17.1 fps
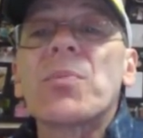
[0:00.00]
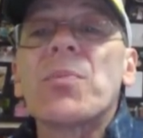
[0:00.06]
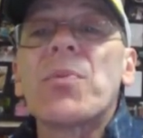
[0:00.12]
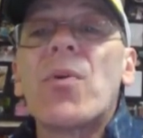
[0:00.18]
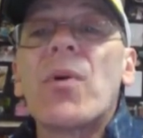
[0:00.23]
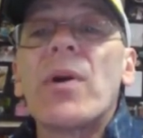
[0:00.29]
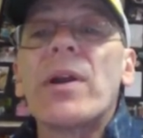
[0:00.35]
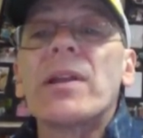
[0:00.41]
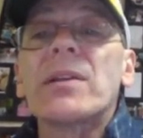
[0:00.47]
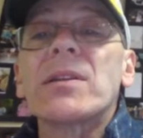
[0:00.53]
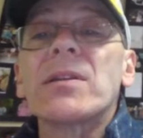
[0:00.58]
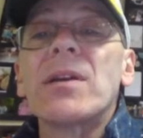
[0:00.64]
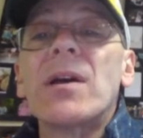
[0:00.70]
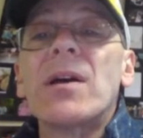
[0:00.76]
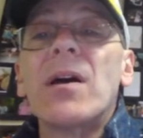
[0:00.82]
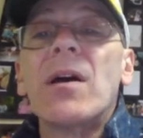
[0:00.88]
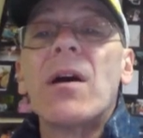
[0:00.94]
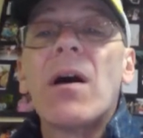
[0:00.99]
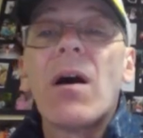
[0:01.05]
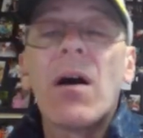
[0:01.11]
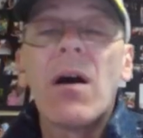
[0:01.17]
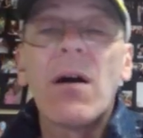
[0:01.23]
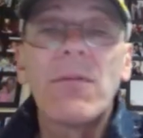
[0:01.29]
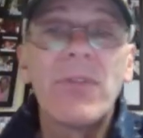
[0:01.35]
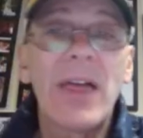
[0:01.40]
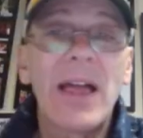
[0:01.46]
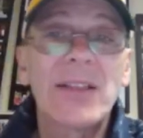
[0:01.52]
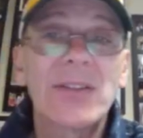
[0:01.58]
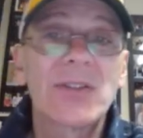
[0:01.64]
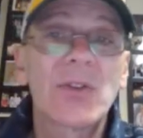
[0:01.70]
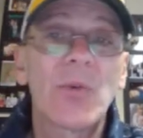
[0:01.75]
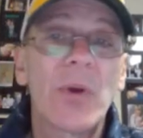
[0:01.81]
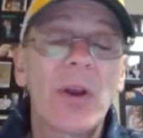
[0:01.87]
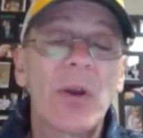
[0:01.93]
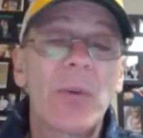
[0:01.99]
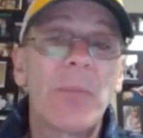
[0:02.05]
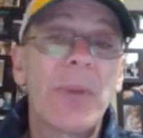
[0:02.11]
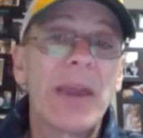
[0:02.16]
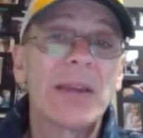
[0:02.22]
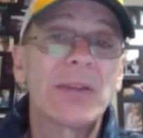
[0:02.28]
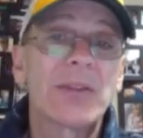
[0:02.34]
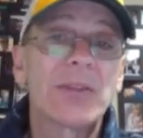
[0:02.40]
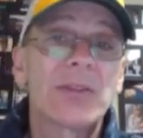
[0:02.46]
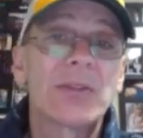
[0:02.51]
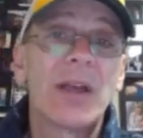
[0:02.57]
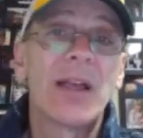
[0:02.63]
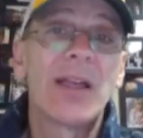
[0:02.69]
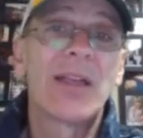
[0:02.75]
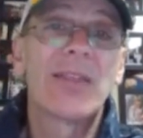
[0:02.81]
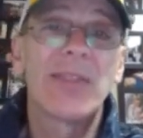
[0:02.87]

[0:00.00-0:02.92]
point of that square base.